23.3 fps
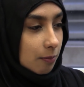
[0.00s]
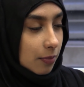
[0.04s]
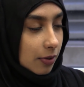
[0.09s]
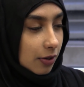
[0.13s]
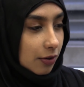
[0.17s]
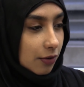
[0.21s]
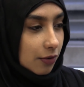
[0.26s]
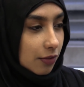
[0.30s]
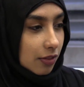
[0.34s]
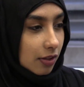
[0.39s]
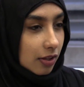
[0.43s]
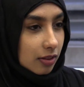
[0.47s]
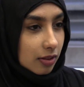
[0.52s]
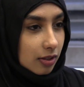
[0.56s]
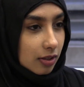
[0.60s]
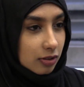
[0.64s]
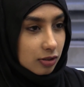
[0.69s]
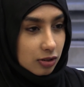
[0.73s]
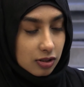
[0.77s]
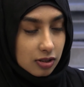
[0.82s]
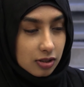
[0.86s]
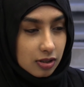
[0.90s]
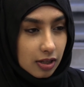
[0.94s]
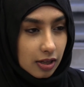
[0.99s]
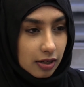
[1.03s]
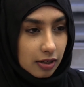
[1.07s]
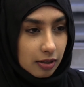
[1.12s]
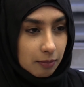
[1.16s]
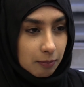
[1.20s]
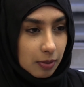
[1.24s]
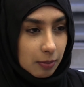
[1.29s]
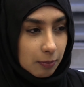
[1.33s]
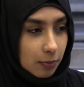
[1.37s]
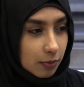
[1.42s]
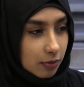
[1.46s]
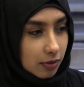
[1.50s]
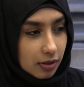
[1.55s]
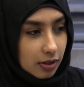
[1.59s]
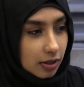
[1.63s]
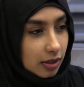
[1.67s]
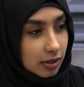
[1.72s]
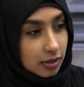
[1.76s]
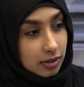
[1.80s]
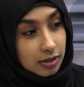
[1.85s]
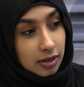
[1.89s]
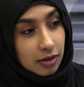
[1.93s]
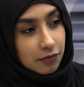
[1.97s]
a bigger thing than just letting people think
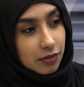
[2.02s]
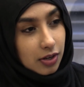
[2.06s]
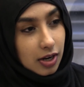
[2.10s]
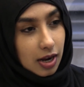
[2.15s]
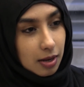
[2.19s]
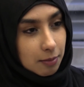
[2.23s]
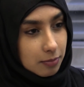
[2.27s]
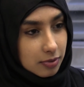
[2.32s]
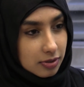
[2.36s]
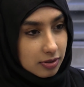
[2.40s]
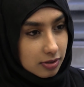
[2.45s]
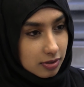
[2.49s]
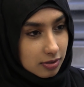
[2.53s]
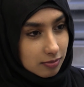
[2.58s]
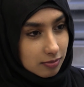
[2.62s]
it never happens.